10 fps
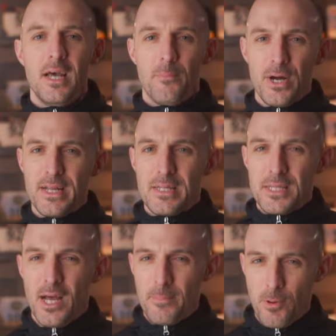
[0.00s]
but it's
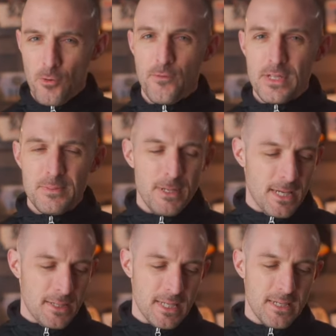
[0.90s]
not perfect
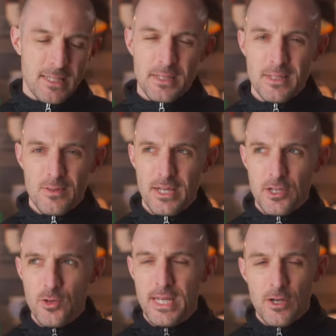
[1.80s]
because it doesn't let
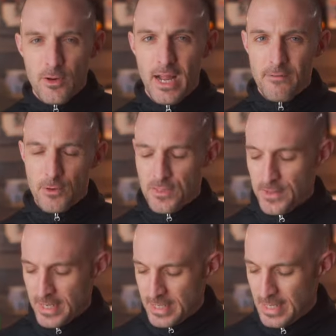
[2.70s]
you hear
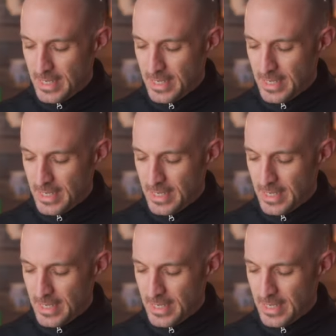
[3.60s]
everything.